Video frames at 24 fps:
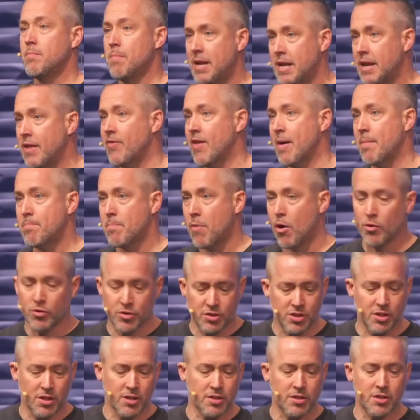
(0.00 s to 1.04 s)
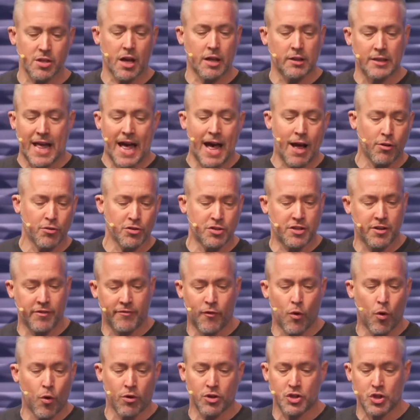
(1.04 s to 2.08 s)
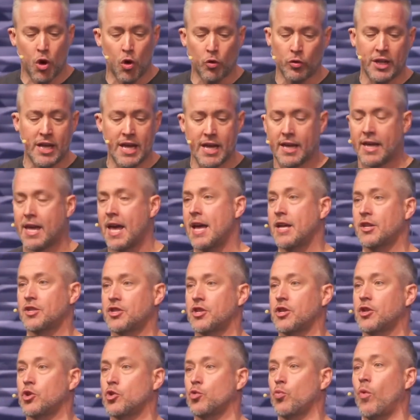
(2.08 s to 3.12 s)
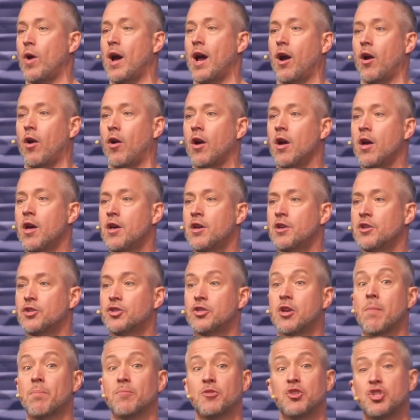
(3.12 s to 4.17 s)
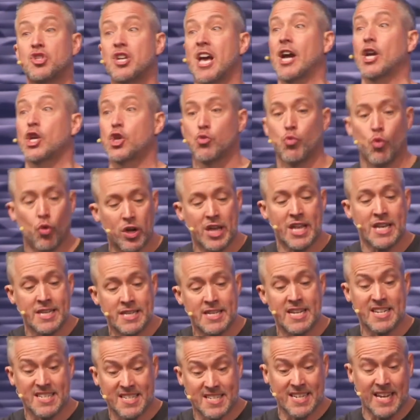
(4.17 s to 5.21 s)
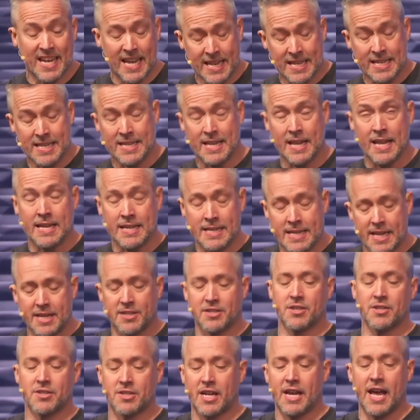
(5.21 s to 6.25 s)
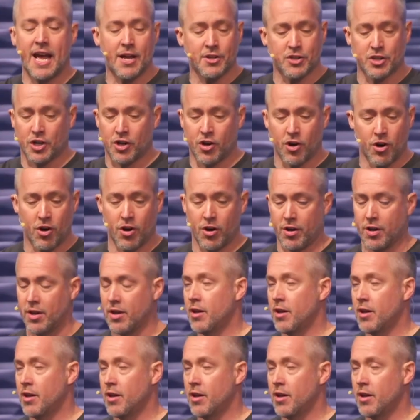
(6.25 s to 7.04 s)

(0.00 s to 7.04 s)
meaning that Moses allows divorce only in cases where some sexual indec indecency has occurred.